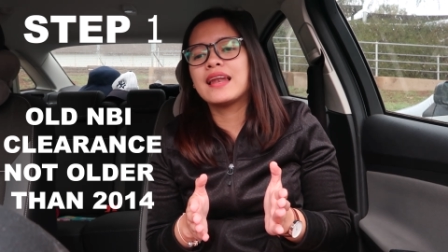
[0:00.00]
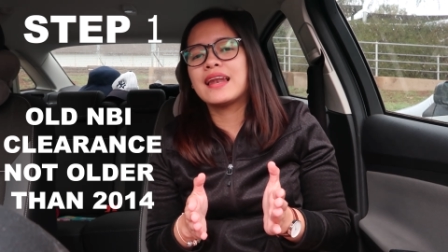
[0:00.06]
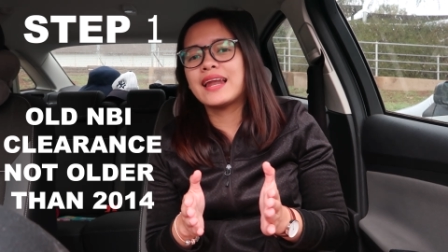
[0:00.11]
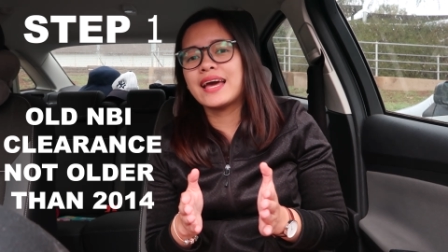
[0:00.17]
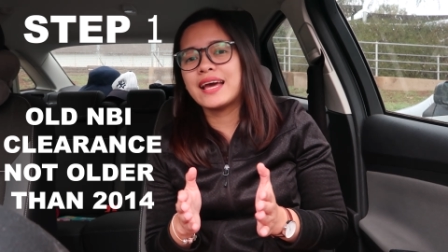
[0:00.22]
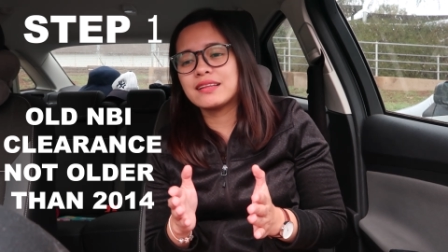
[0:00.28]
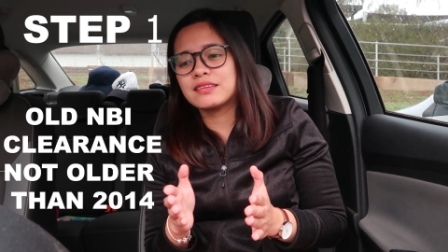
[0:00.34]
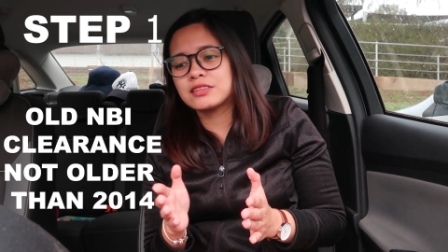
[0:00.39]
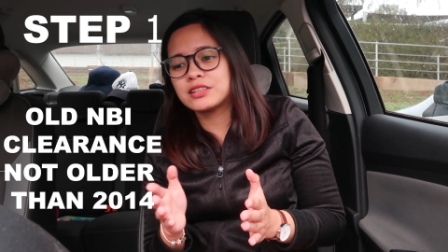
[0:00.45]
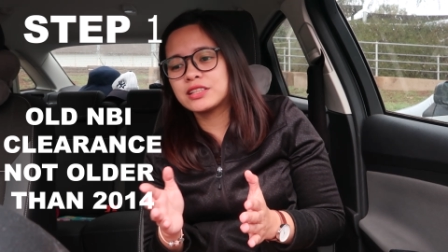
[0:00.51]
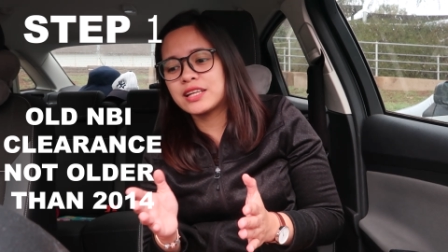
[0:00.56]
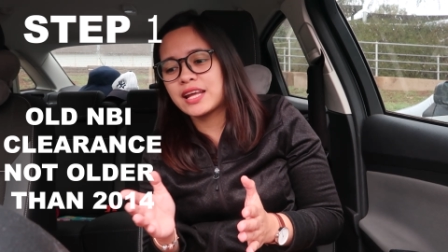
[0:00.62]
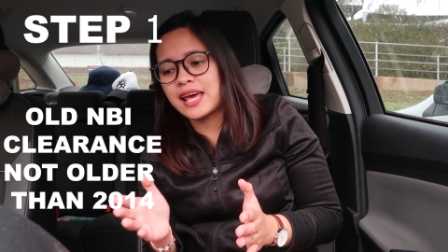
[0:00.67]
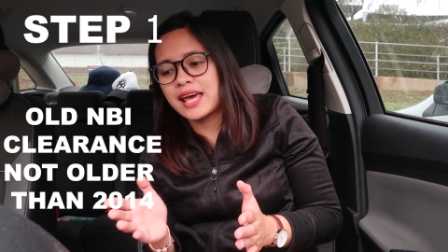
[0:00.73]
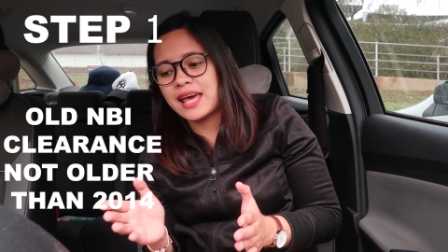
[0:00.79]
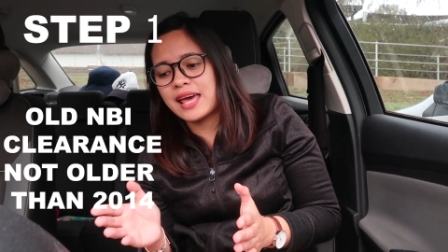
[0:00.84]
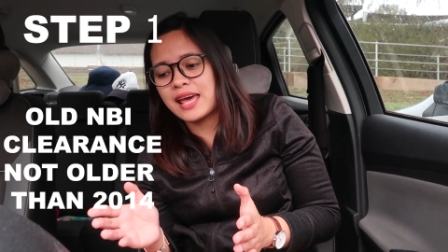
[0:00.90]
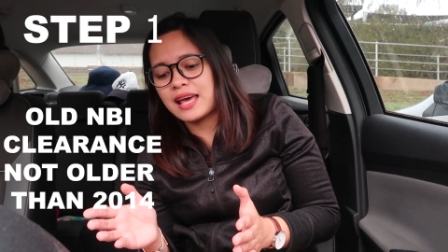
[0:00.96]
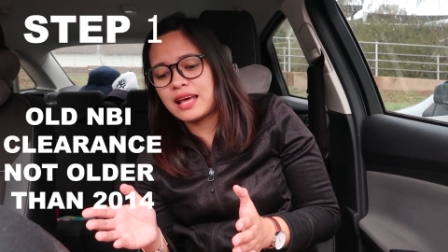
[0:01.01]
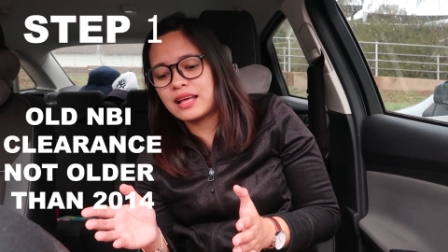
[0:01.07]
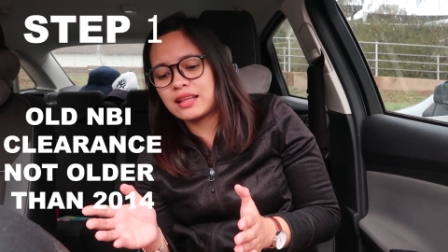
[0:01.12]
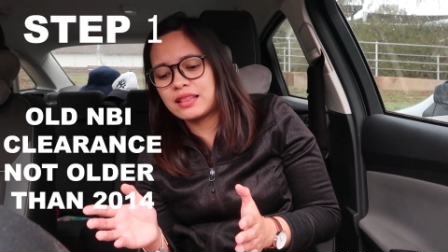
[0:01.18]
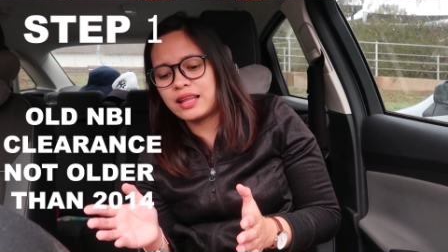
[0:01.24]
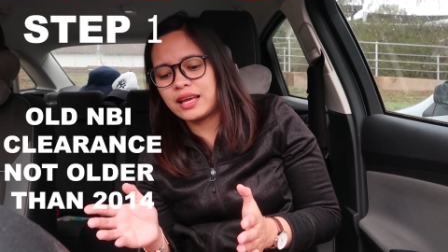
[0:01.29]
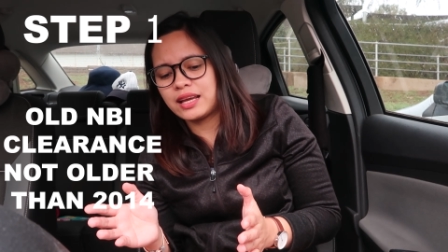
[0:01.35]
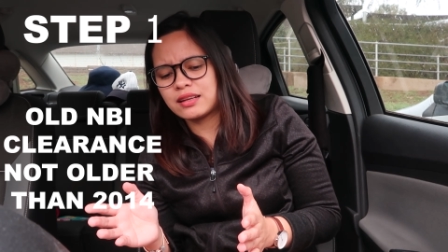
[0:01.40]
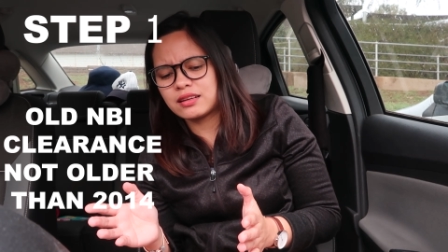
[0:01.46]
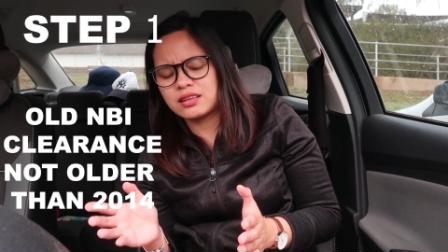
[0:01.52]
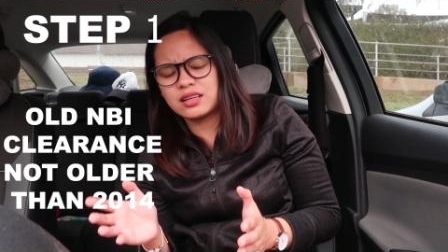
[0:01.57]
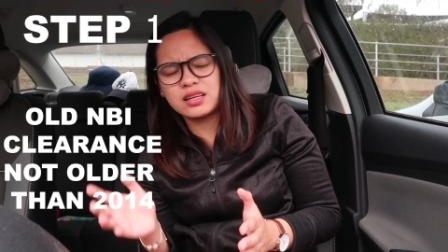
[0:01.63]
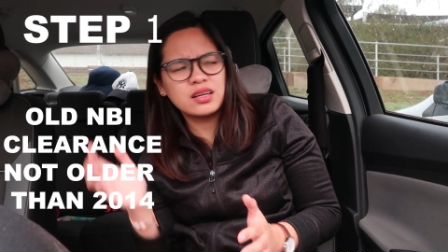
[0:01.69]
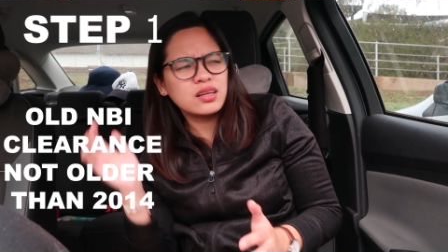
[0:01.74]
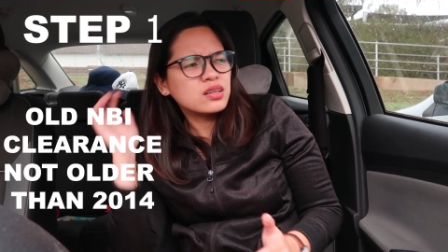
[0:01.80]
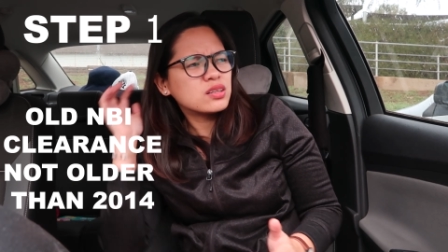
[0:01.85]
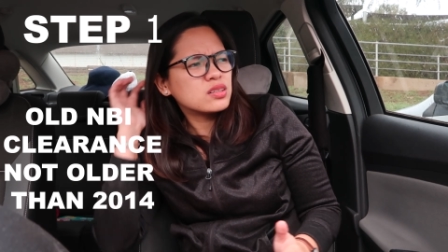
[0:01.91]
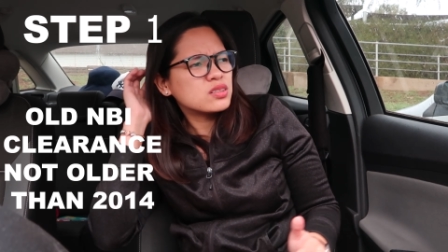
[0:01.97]
later than
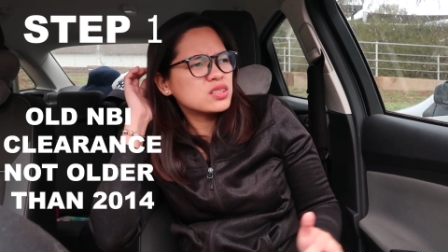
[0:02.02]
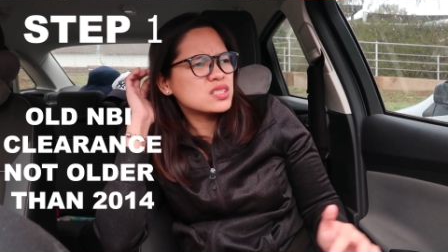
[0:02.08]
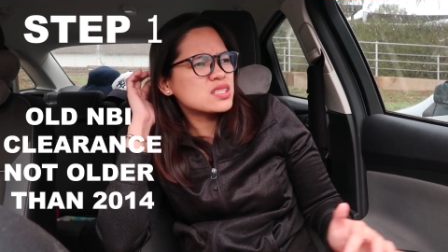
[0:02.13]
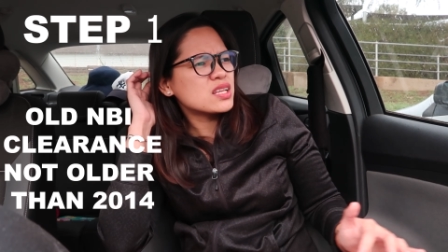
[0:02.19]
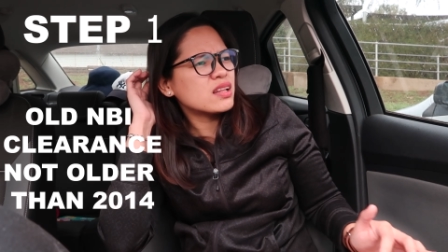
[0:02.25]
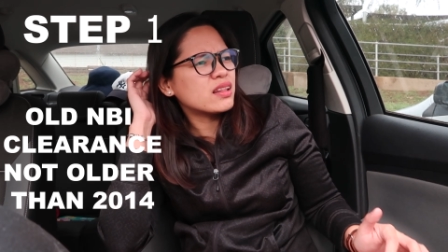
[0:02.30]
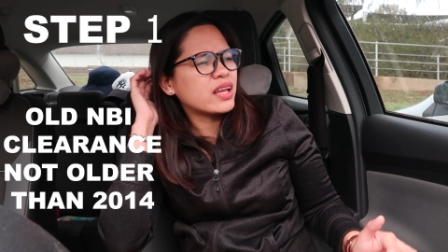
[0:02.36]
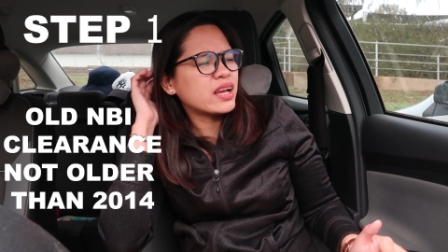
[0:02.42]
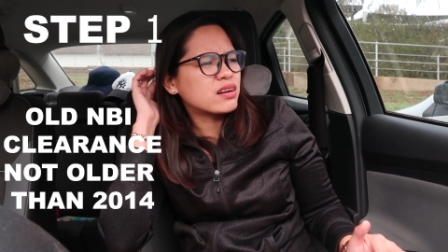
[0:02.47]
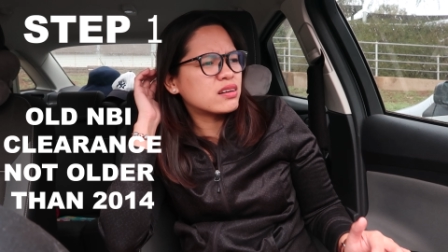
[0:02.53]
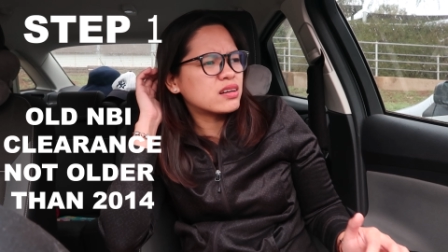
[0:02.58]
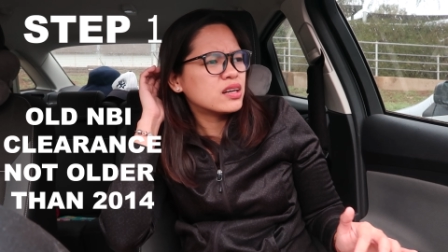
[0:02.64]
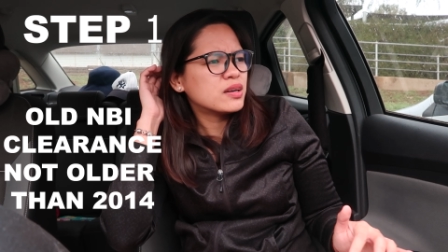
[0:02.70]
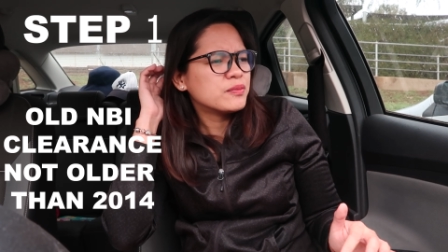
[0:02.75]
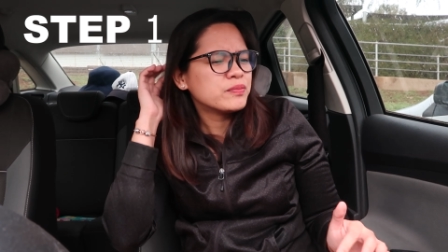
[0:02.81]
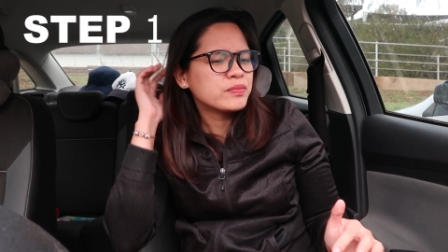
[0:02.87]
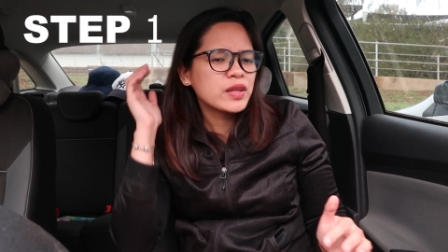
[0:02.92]
later, is it later?